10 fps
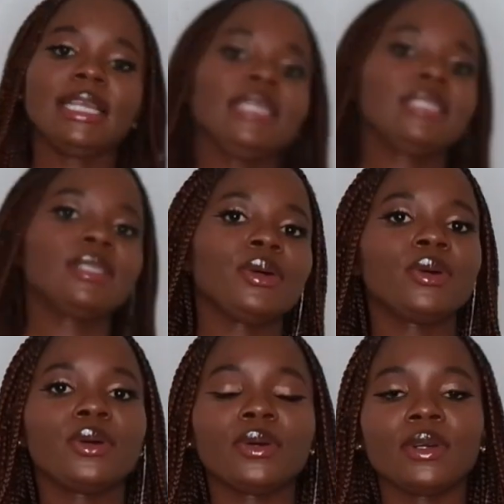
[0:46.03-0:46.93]

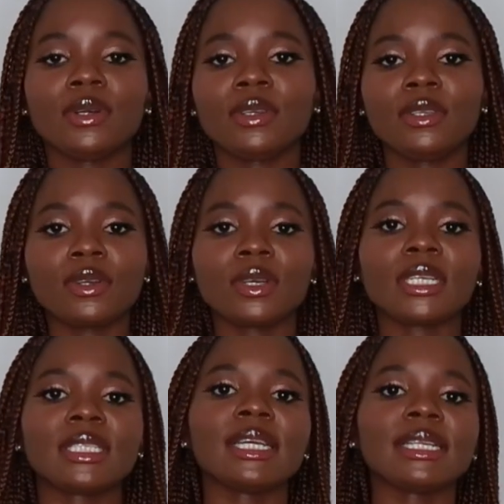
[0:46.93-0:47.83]
So you're
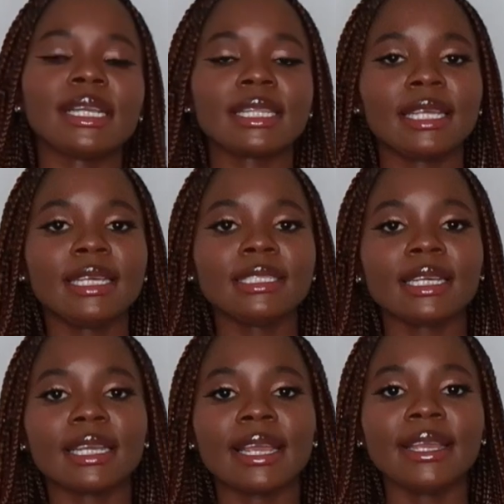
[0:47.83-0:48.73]
gonna start like this
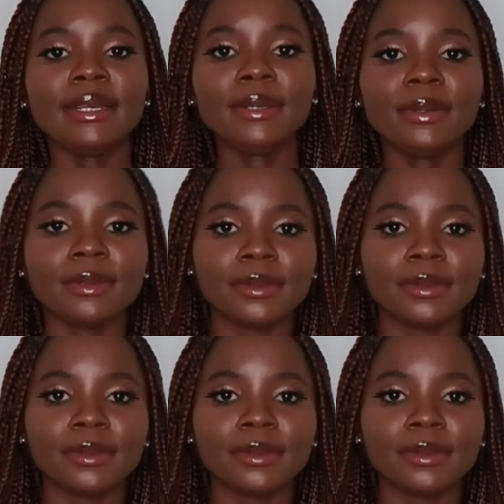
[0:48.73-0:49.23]
again.